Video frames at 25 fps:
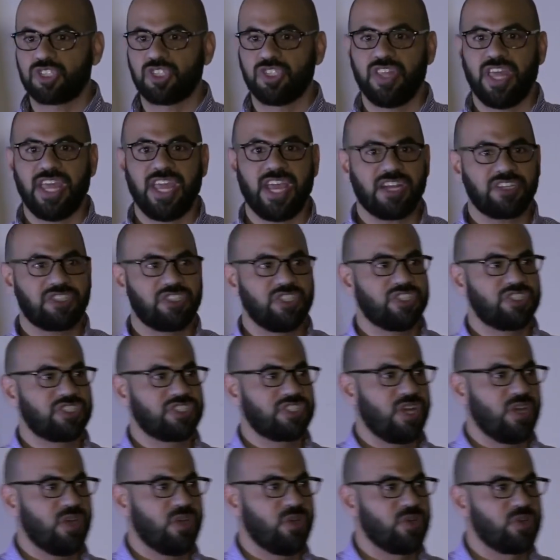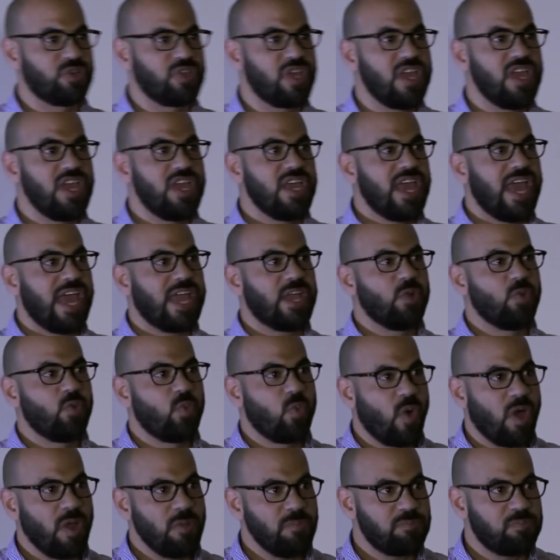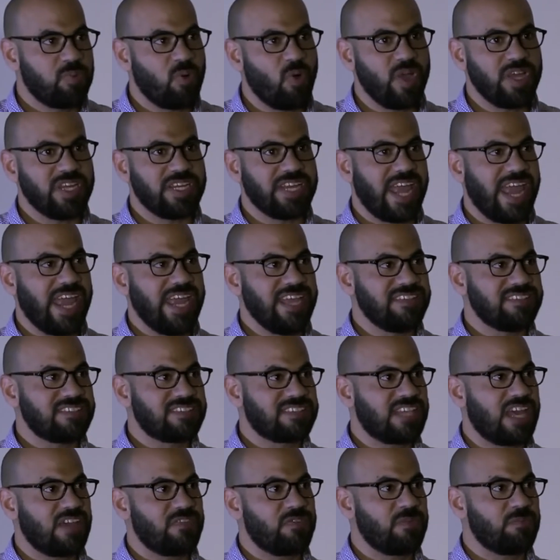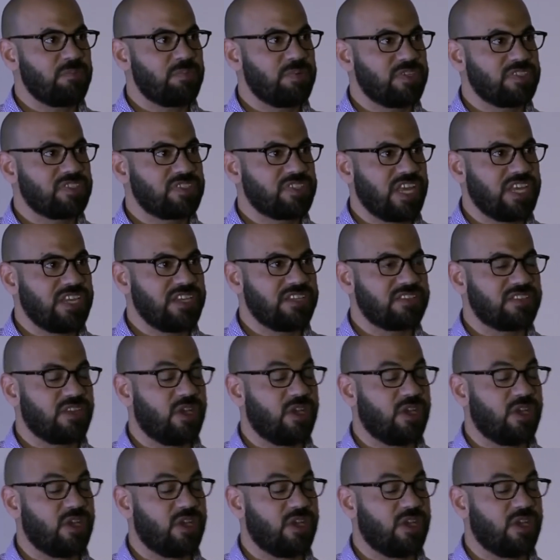And they actually showed a 1.87%